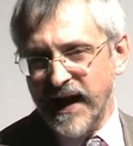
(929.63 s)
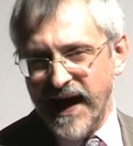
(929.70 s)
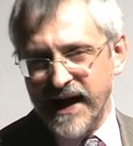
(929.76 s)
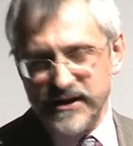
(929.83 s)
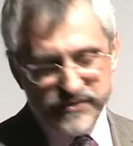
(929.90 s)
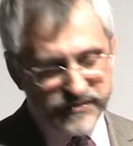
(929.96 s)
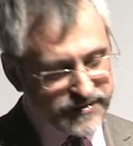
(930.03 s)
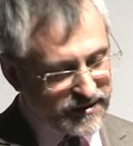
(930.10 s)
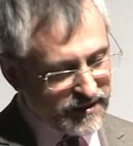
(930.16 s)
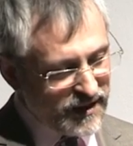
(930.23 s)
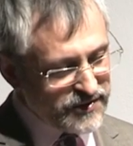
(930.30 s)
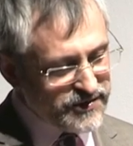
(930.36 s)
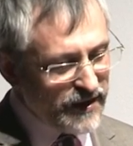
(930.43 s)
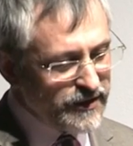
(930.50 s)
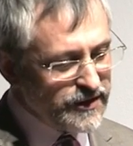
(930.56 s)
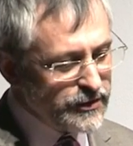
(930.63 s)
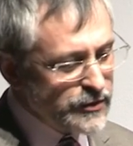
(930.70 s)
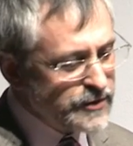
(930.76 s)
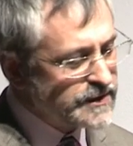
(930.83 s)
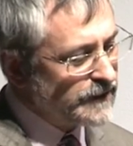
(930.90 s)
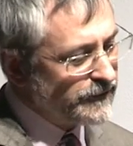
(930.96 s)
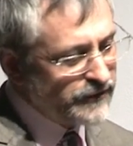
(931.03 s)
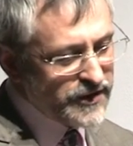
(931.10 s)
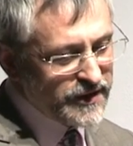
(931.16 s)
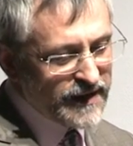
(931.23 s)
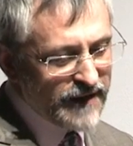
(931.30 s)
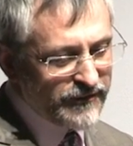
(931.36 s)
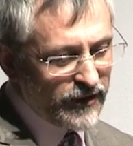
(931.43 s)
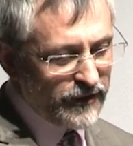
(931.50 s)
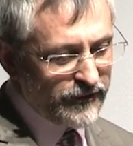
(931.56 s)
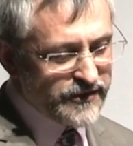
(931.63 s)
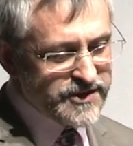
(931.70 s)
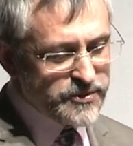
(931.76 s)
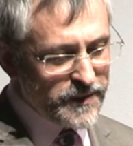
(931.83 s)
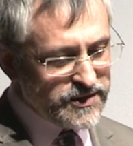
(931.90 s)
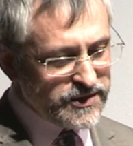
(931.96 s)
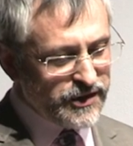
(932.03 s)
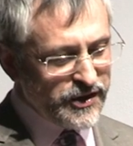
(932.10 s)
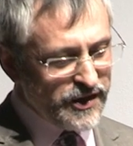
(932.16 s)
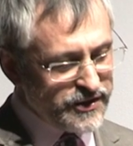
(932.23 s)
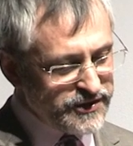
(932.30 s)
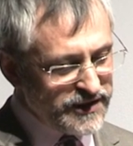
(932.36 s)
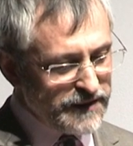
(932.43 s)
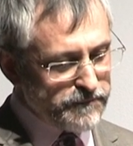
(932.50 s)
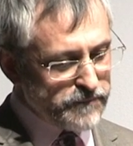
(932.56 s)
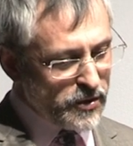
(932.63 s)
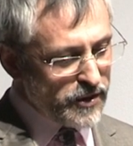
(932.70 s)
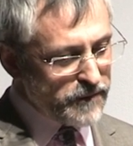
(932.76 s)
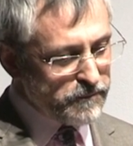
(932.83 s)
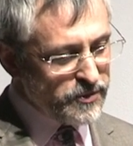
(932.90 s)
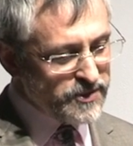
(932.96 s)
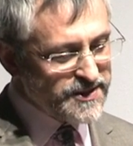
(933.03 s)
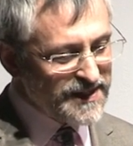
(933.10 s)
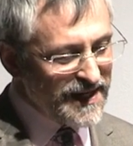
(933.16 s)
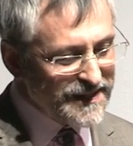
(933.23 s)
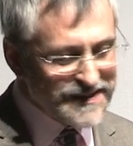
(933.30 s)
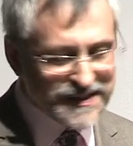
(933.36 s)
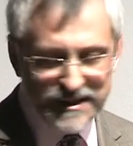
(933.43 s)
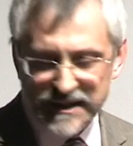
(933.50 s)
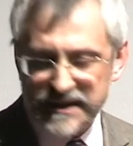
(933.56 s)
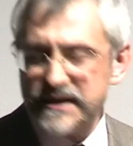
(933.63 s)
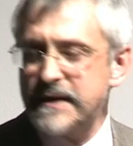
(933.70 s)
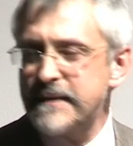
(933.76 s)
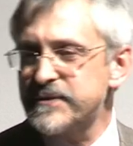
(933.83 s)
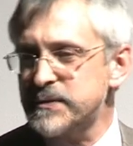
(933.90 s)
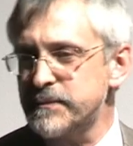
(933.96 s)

And Terry used it for the cover of his 2013 book precisely